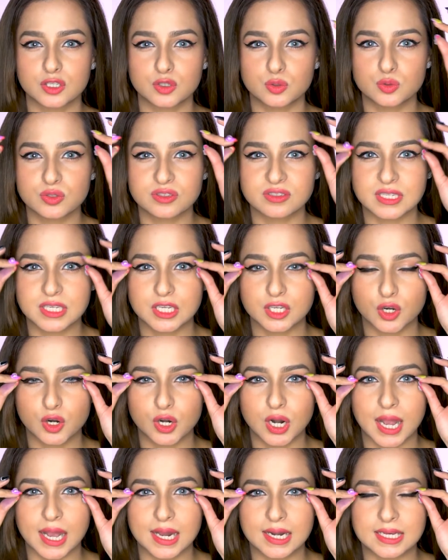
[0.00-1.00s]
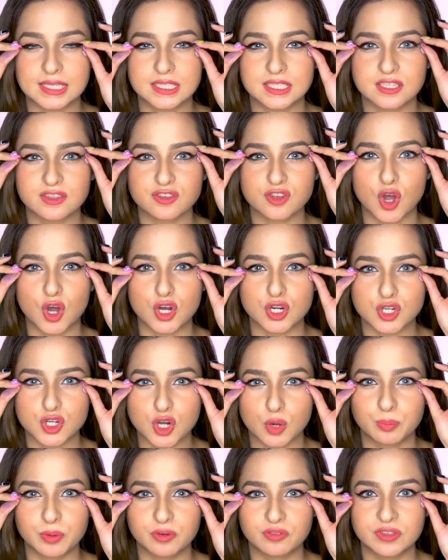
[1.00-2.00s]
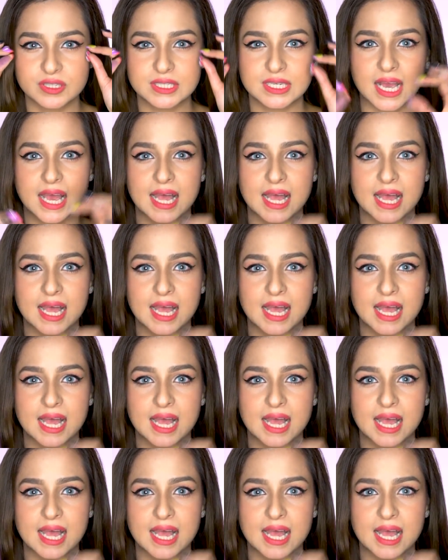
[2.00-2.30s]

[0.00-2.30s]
you stick your eyelashes on top of it,